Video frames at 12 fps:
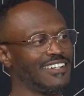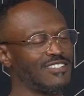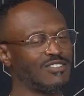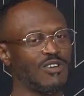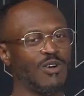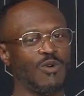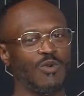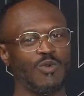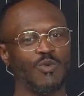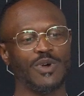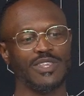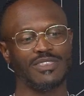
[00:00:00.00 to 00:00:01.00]
So
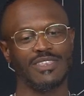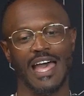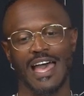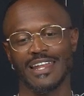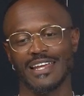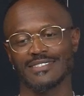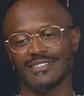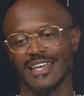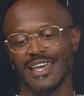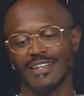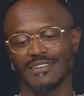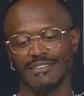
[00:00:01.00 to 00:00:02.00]
with that, I
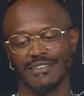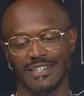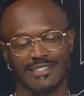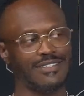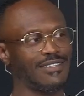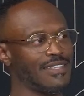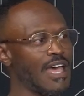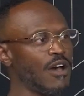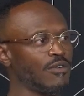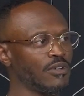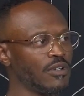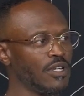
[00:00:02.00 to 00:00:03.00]
said, let's sit
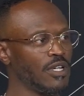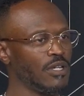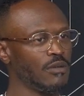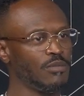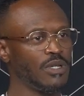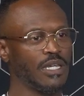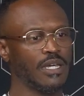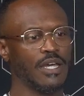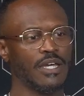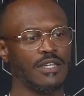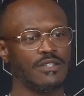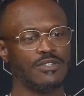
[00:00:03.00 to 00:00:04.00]
down,
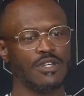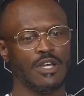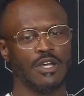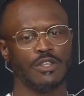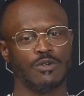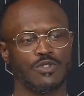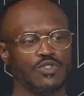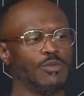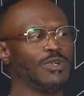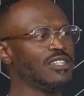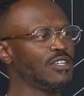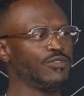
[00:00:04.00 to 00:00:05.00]
because there's so
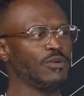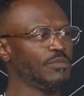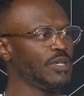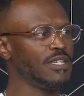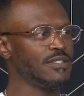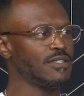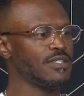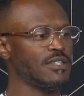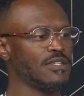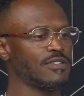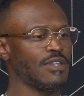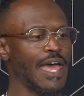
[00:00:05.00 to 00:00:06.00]
many different
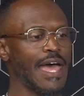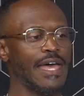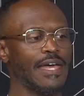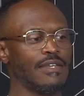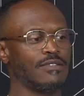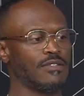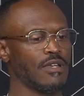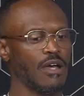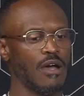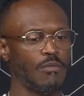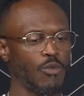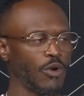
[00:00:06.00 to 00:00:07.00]
pieces as
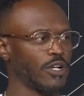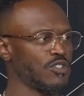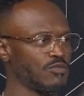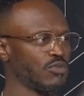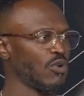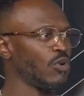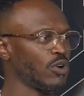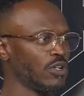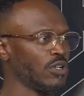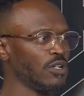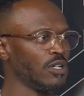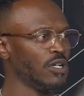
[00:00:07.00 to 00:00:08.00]
a mortgage
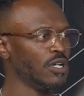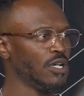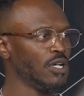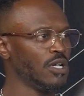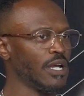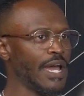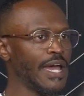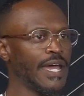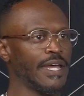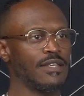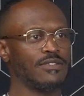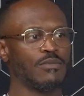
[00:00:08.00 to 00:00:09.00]
broker,
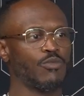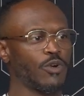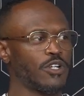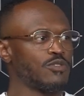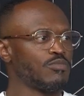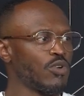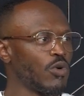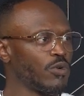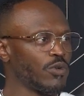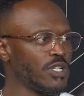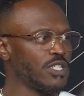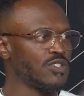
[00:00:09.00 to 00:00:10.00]
as a mortgage
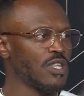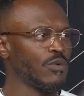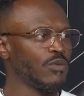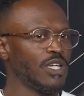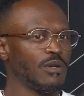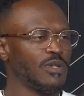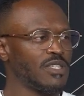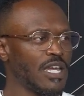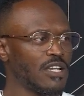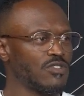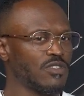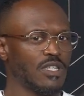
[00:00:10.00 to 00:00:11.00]
brokerage, that we could
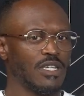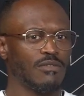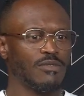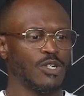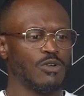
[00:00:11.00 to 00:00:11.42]
potentially,